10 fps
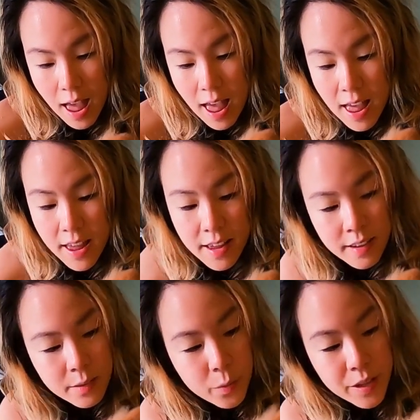
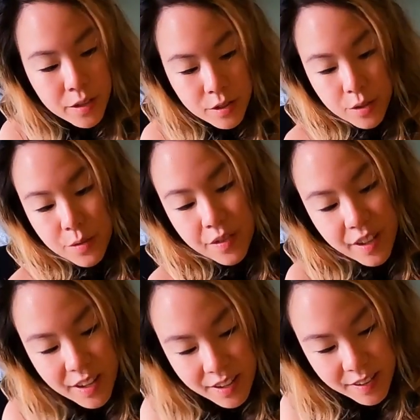And when you do
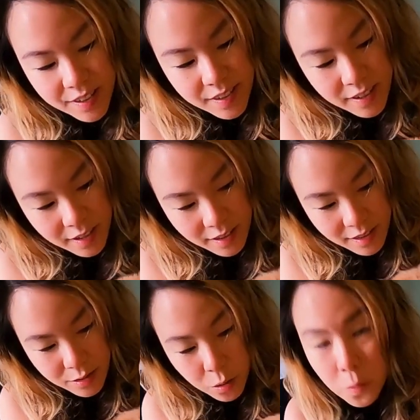this,
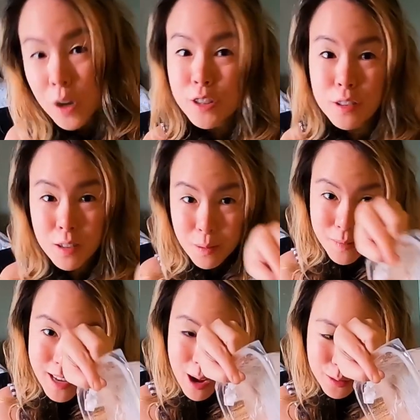no water
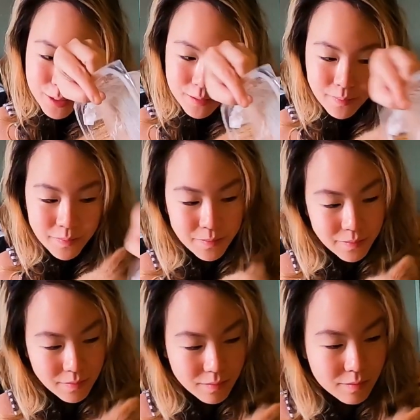comes out.
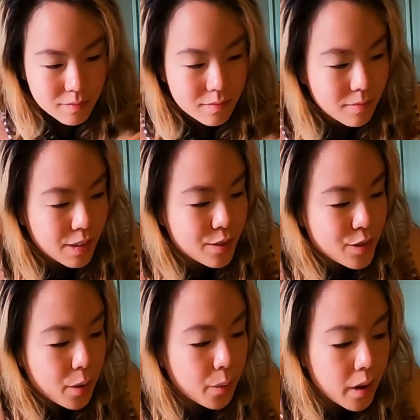
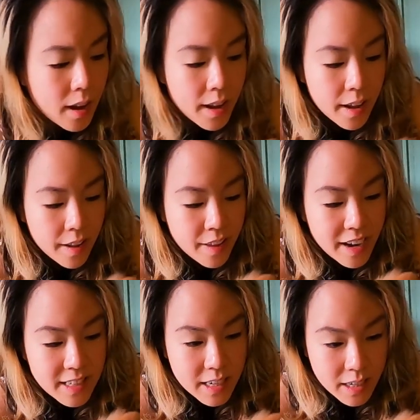So the
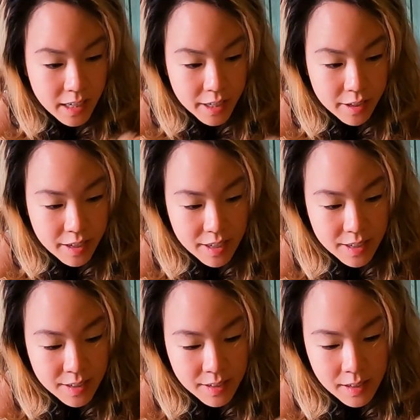idea here
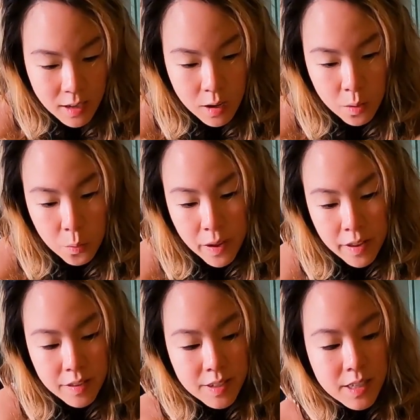is,
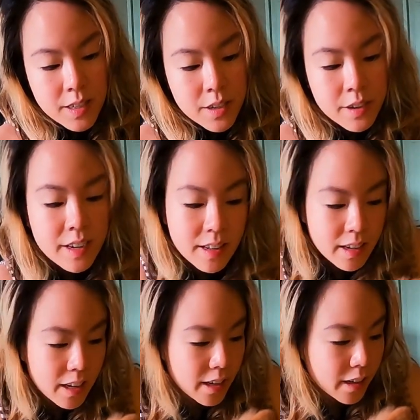when the seeds are in
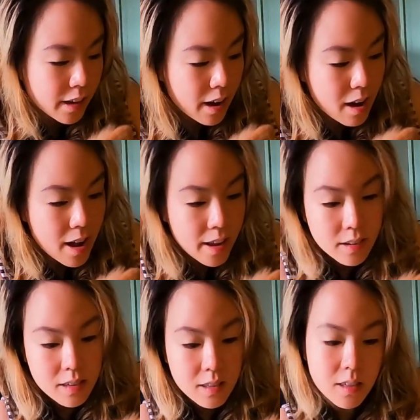here
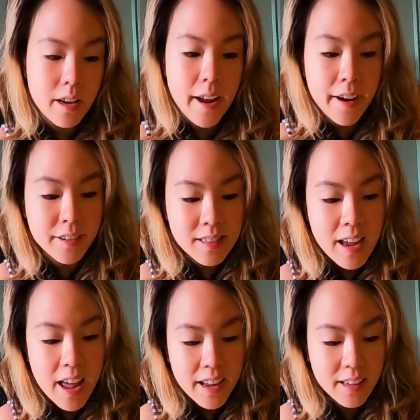and it's
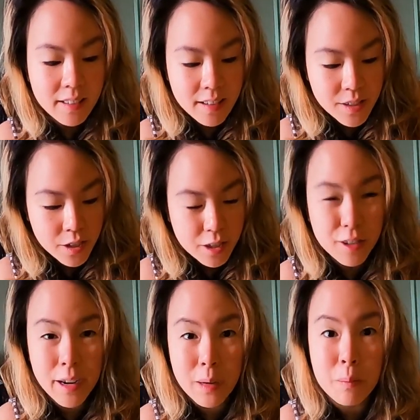airtight, it's gonna
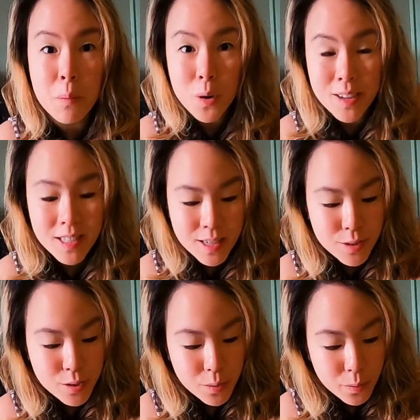create moist,
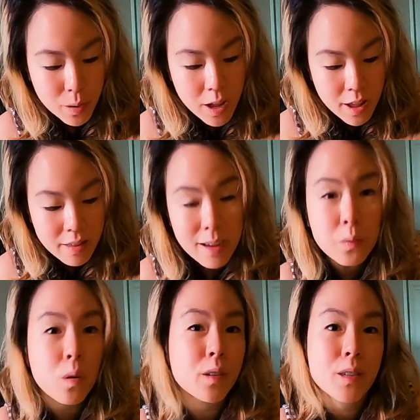and so
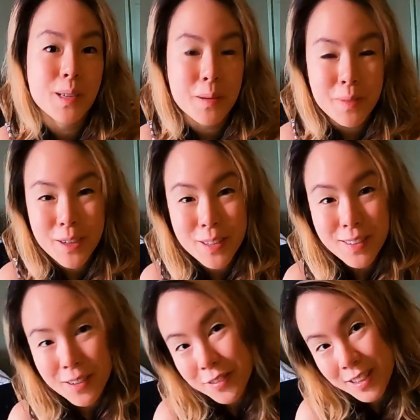that water is gonna be good
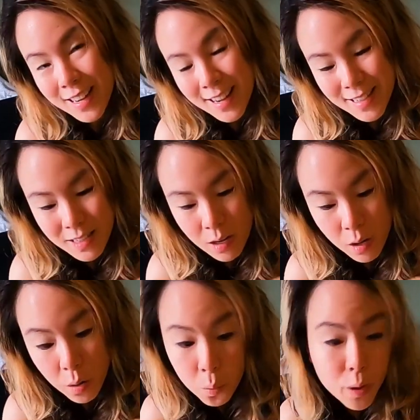enough for the next
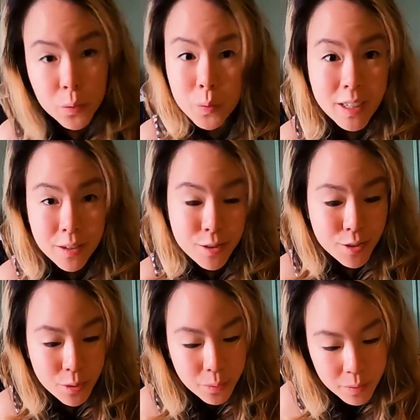1 week or
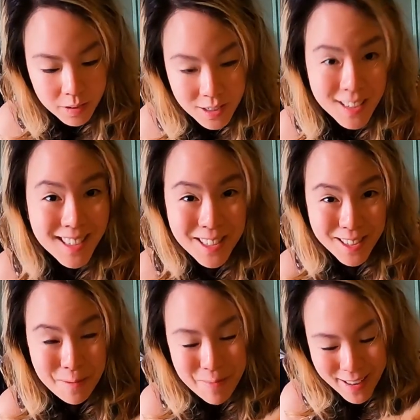so. Just
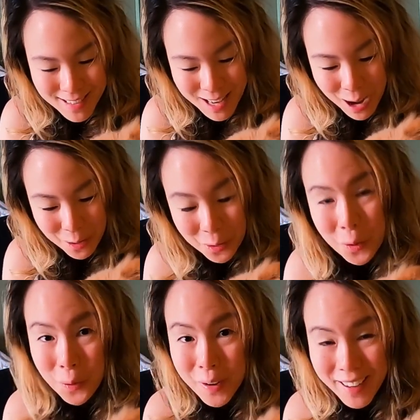depends how
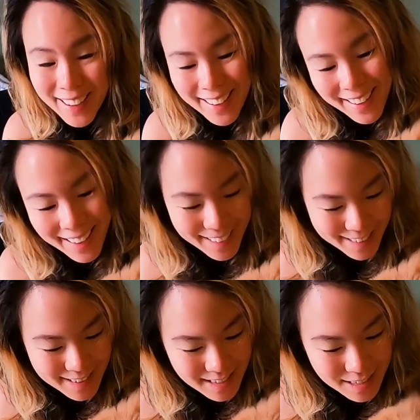quick
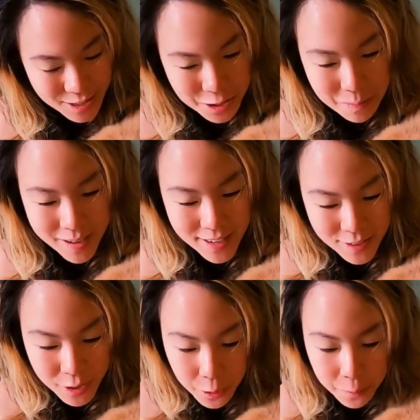the seeds germinate.
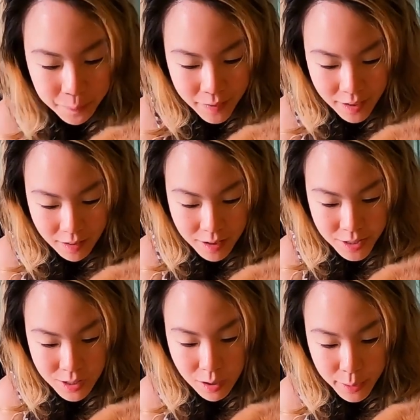So
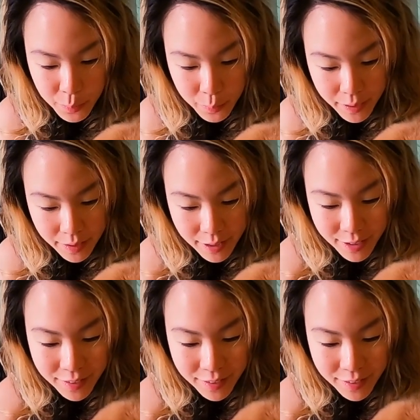let's start with